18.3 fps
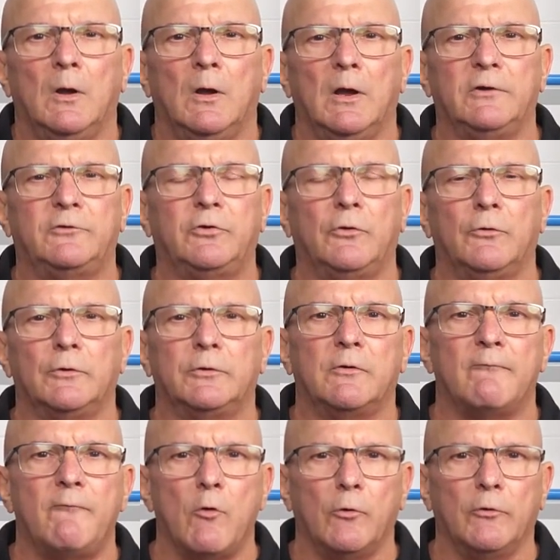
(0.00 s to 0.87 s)
until a
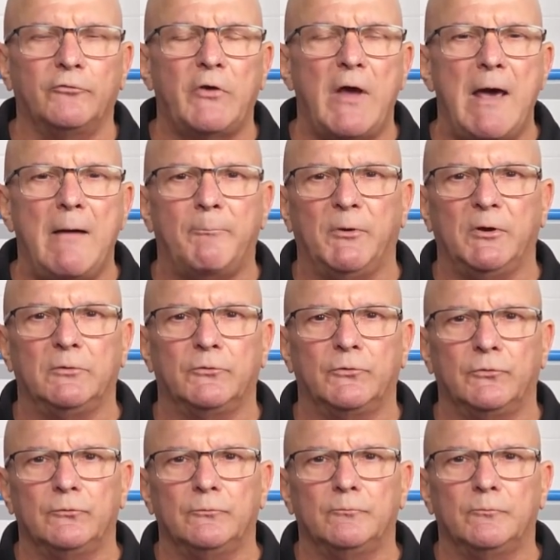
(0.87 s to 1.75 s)
divorce
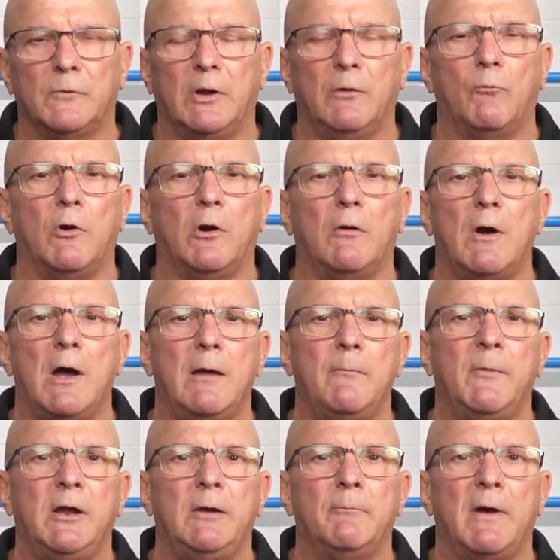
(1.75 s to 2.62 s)
happens. And what do
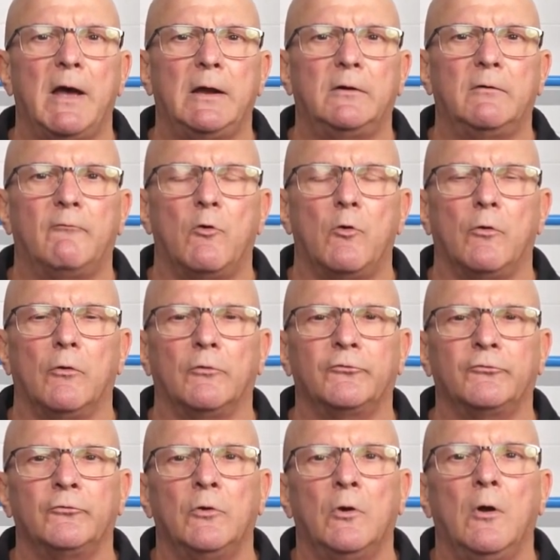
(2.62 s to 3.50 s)
I mean by
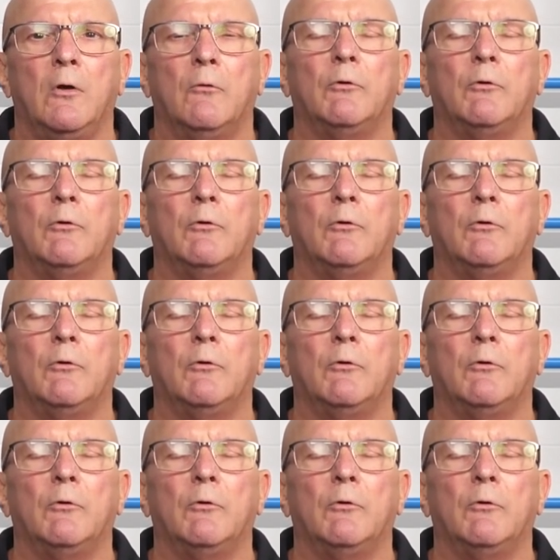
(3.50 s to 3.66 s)
divorce?